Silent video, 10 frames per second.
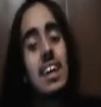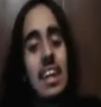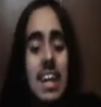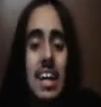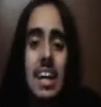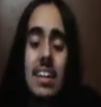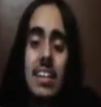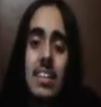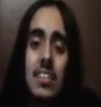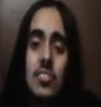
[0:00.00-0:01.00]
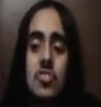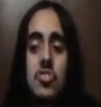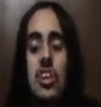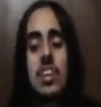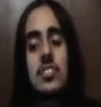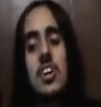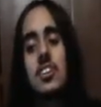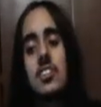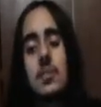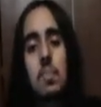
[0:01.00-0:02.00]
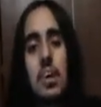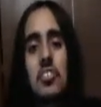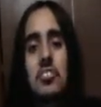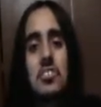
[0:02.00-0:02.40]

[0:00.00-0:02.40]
And Drake and Josh's parents,